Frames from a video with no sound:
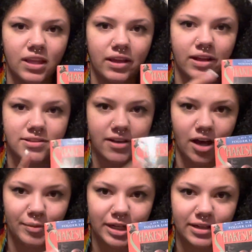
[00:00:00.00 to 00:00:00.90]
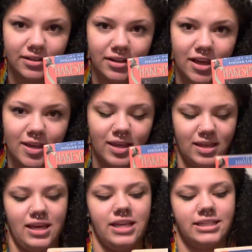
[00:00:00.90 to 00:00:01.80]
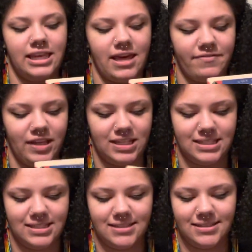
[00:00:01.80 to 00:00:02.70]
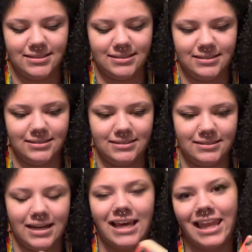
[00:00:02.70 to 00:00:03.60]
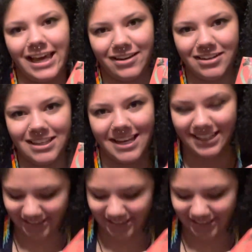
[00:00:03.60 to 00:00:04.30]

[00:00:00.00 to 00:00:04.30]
It's a comedy, and I love it. I like it a lot.